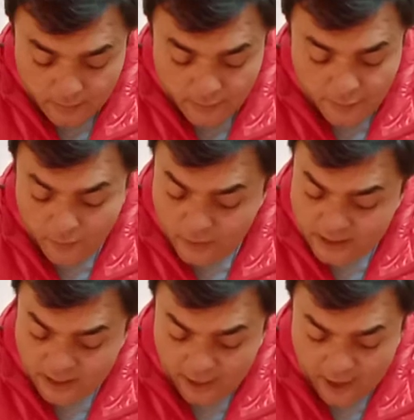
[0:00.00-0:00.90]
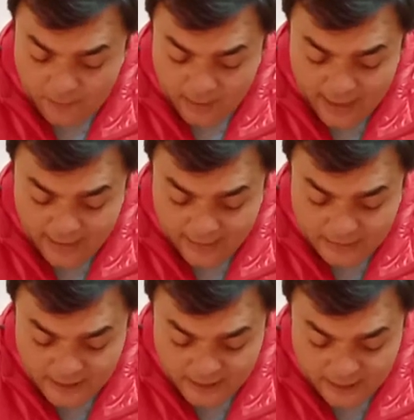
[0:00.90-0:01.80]
Use renewable
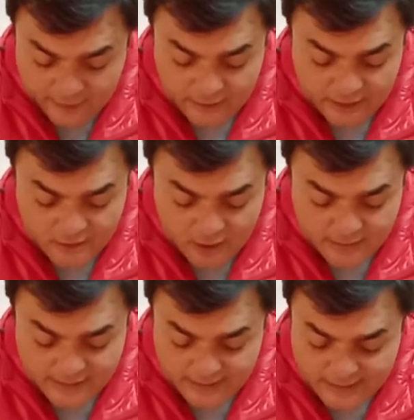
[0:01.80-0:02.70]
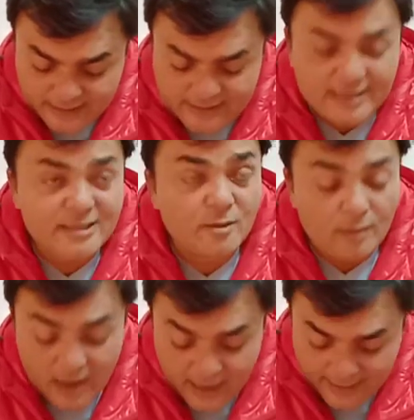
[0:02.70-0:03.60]
energy resources such as
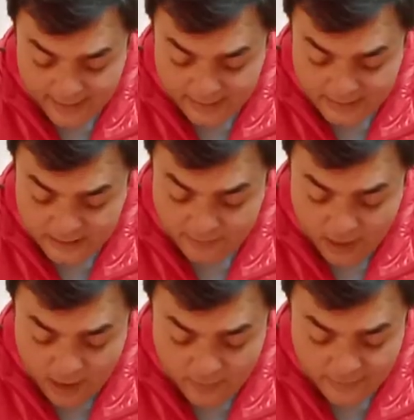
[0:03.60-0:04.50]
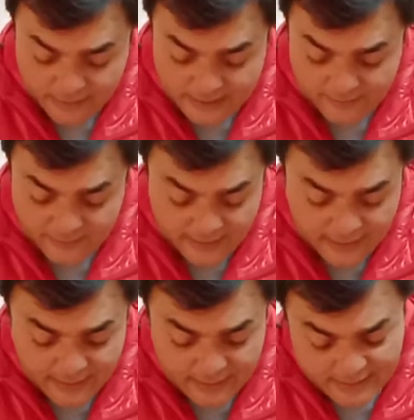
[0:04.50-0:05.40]
solar energy, bioenergy, wind
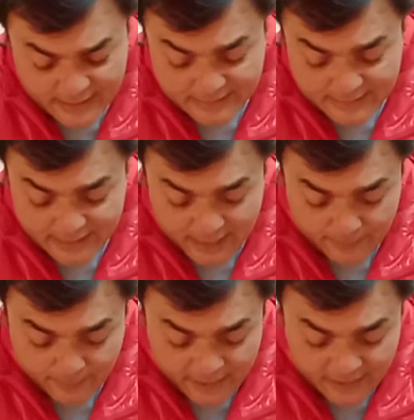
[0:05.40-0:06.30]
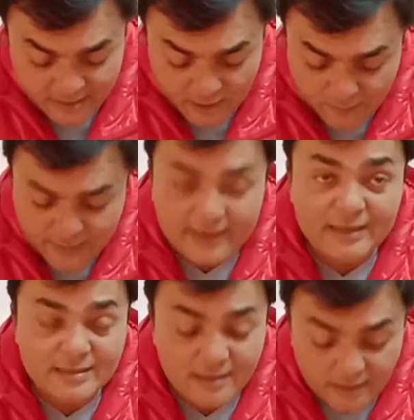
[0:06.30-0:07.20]
energy, etc. in place of
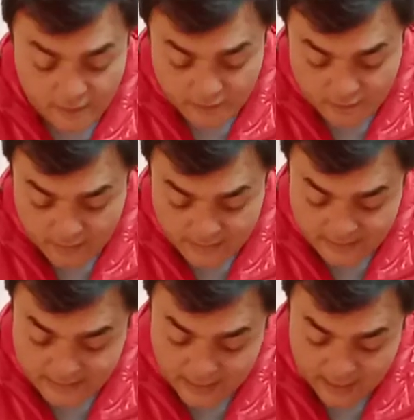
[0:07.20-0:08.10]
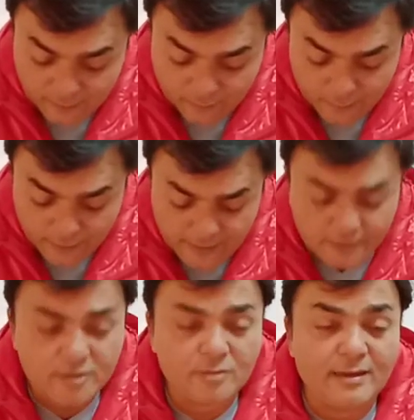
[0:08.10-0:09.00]
traditional resources like wood
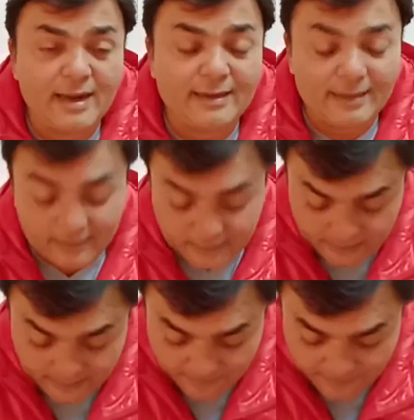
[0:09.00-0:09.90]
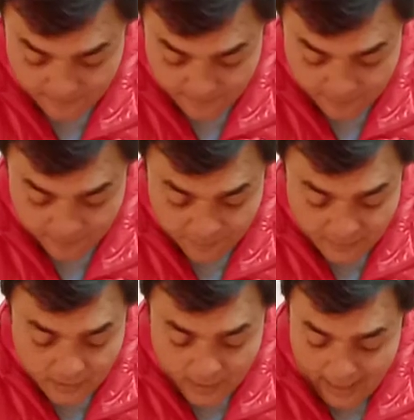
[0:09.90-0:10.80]
used to get energy.
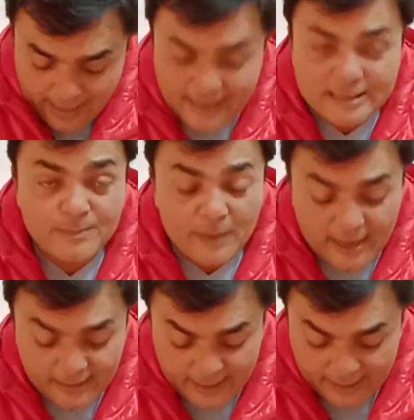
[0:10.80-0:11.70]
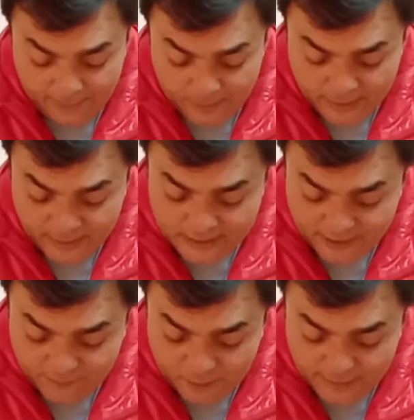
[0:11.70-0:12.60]
Explain the importance
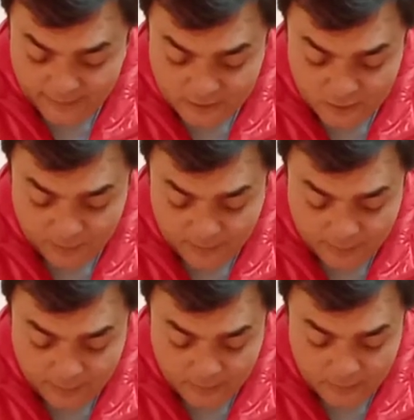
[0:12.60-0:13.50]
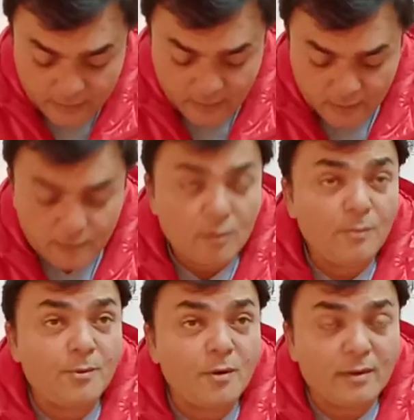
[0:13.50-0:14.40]
of forest to people
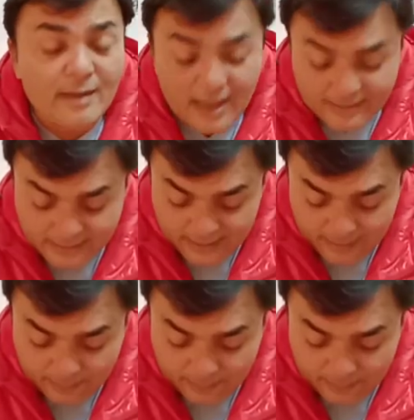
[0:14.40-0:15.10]
through broadcasting